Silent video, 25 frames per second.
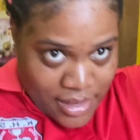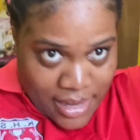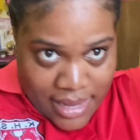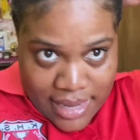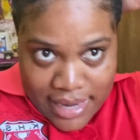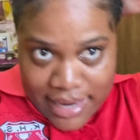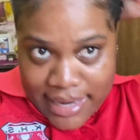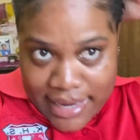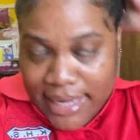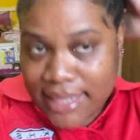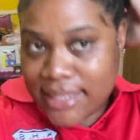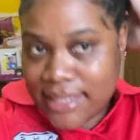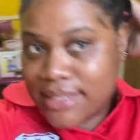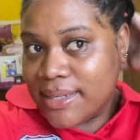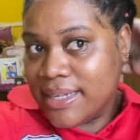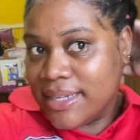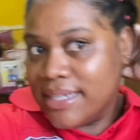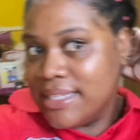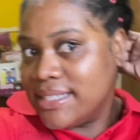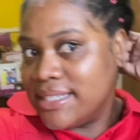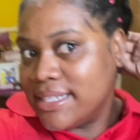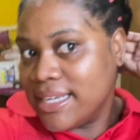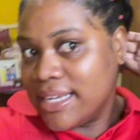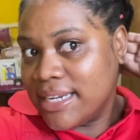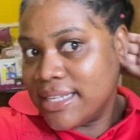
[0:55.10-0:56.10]
All right, so I
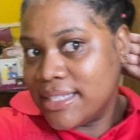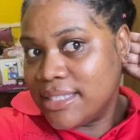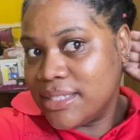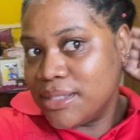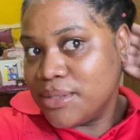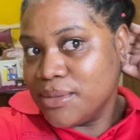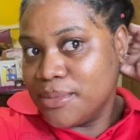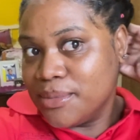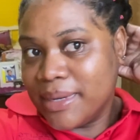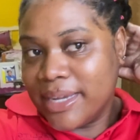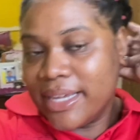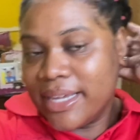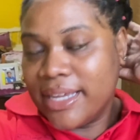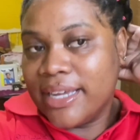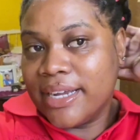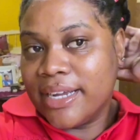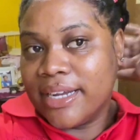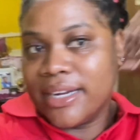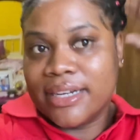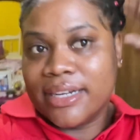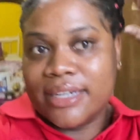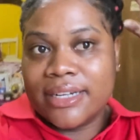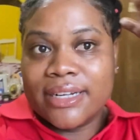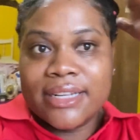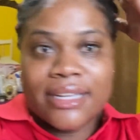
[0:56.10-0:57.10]
decided to do my
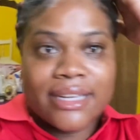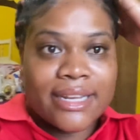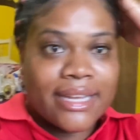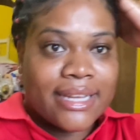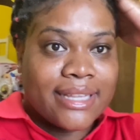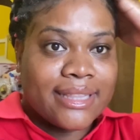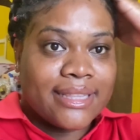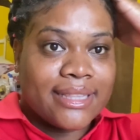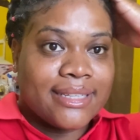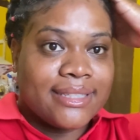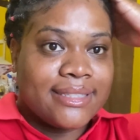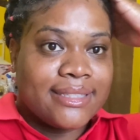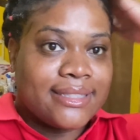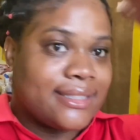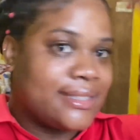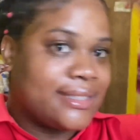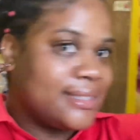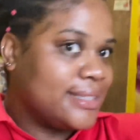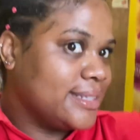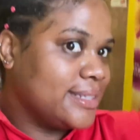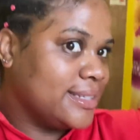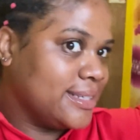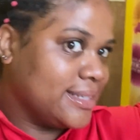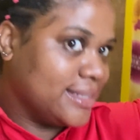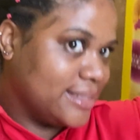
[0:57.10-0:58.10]
hair like this
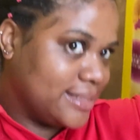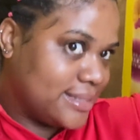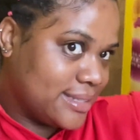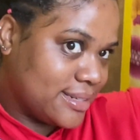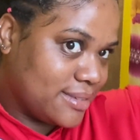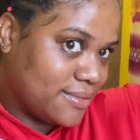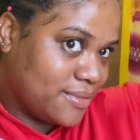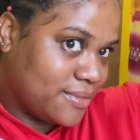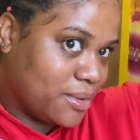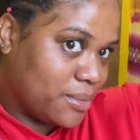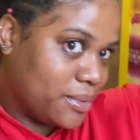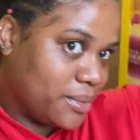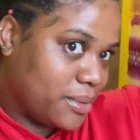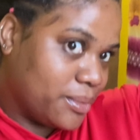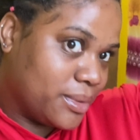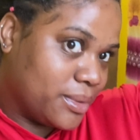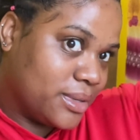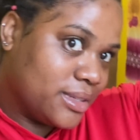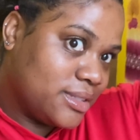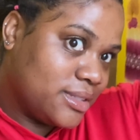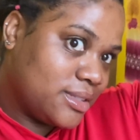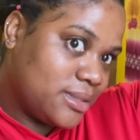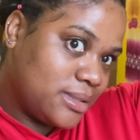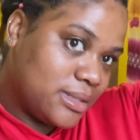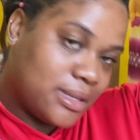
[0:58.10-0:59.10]
instead of how it
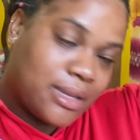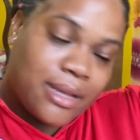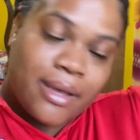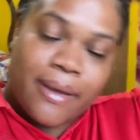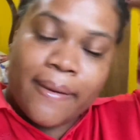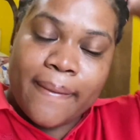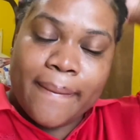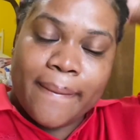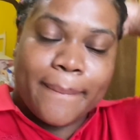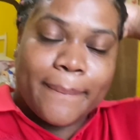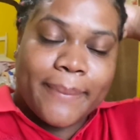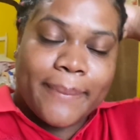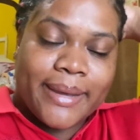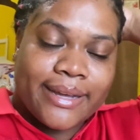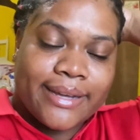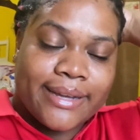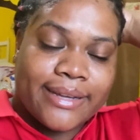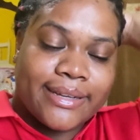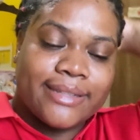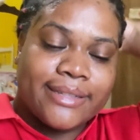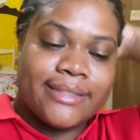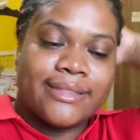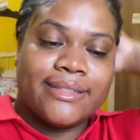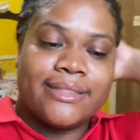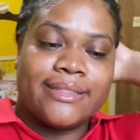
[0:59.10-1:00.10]
was
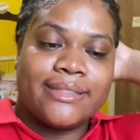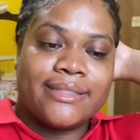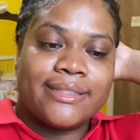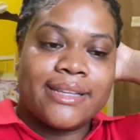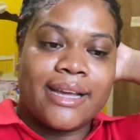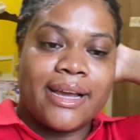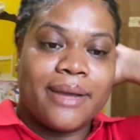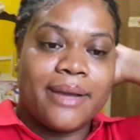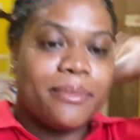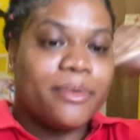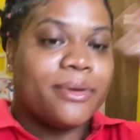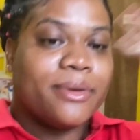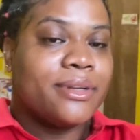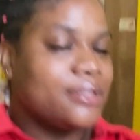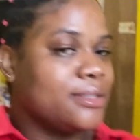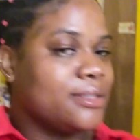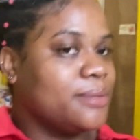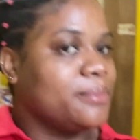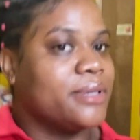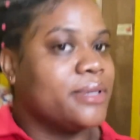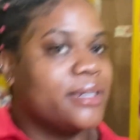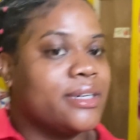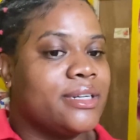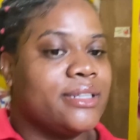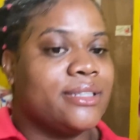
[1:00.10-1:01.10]
because I'm going
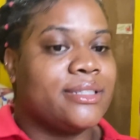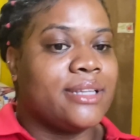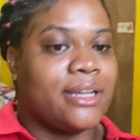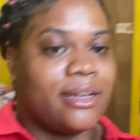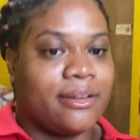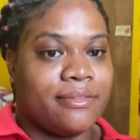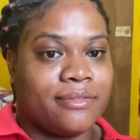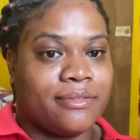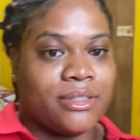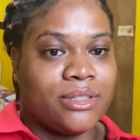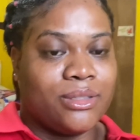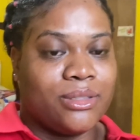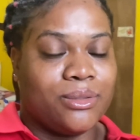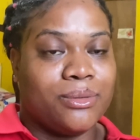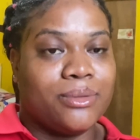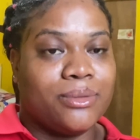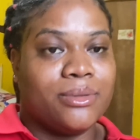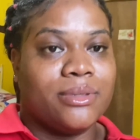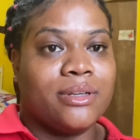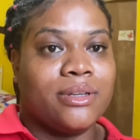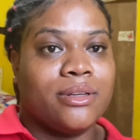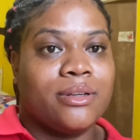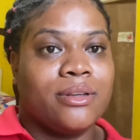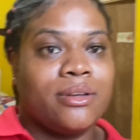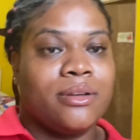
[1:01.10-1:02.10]
somewhere this
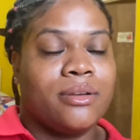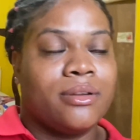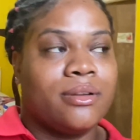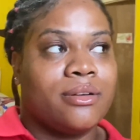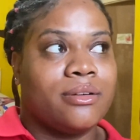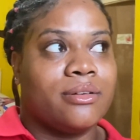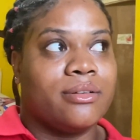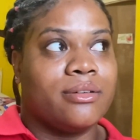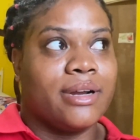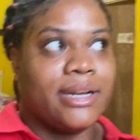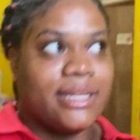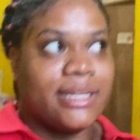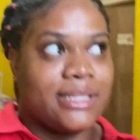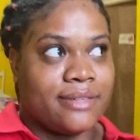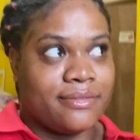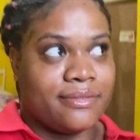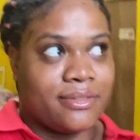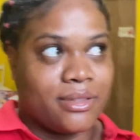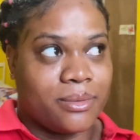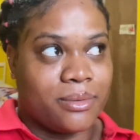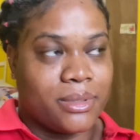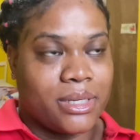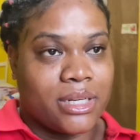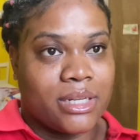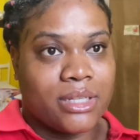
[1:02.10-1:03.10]
afternoon right
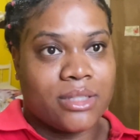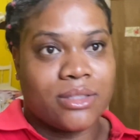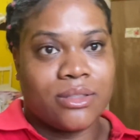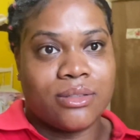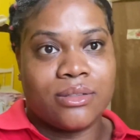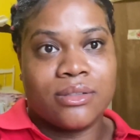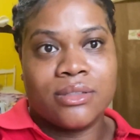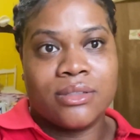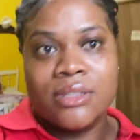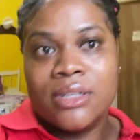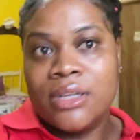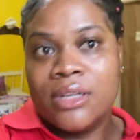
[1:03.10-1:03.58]
after work, so